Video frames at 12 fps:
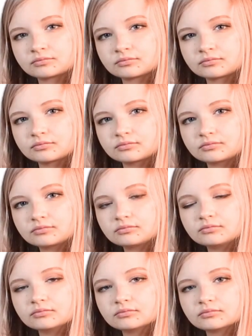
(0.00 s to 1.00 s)

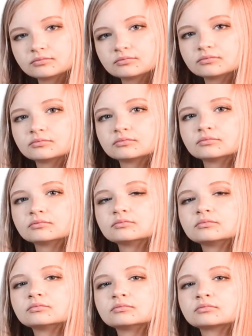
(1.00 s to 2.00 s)
(silent)